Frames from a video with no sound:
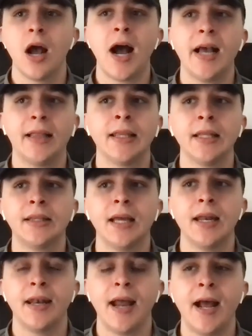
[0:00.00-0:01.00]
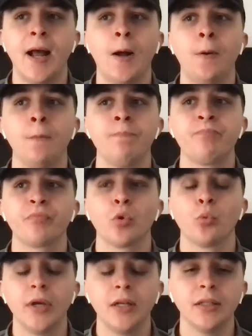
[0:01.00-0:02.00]
I think that now,
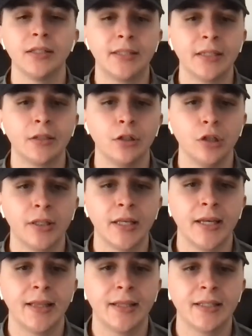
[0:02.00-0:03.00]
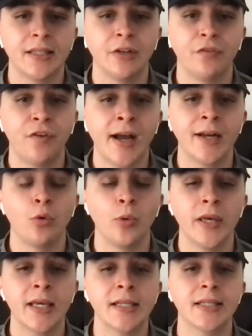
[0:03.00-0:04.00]
realistically looking at this in the final
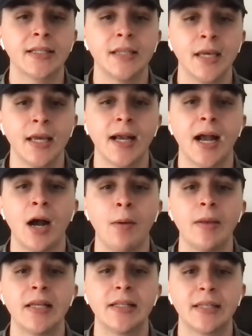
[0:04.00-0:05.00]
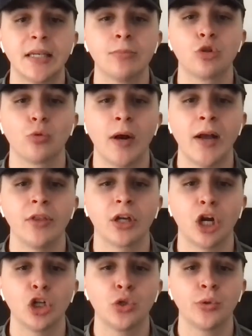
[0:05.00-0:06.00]
week and seeing how many teams around the
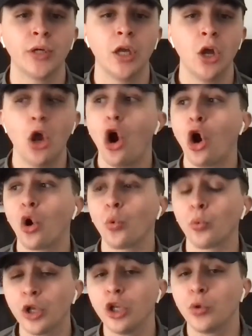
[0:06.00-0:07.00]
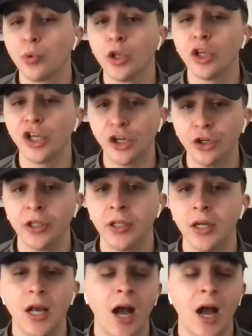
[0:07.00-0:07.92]
country are really, really good.